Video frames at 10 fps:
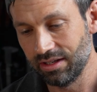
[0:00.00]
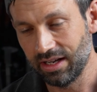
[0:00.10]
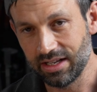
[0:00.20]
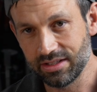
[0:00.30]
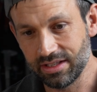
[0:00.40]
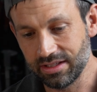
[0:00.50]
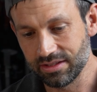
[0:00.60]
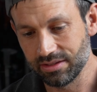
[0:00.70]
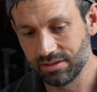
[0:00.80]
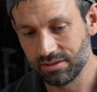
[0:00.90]
as
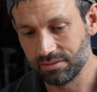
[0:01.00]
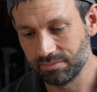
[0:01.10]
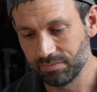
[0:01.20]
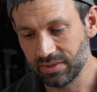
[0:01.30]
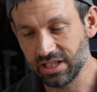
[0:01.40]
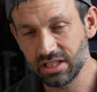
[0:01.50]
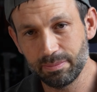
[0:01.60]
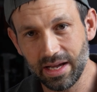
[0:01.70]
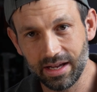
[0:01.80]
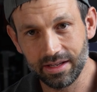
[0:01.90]
it
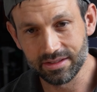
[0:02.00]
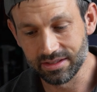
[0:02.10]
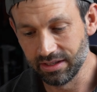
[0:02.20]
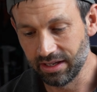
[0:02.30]
expands,